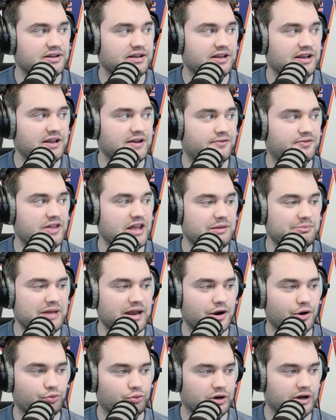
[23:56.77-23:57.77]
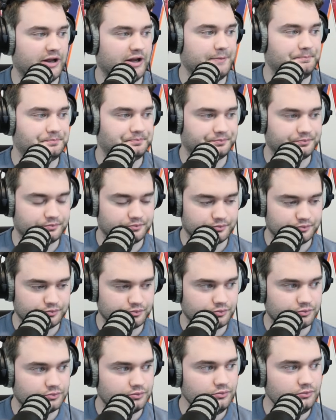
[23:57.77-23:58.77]
if they make a run
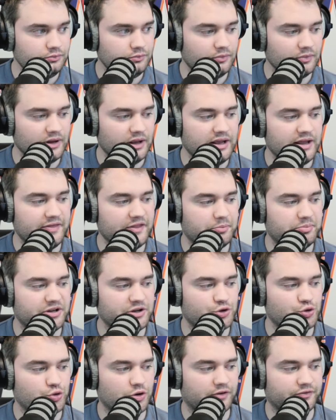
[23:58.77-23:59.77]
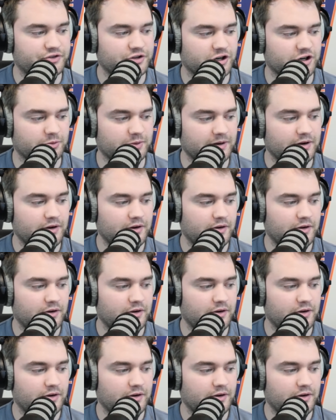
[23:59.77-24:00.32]
in the Big 12 tournament.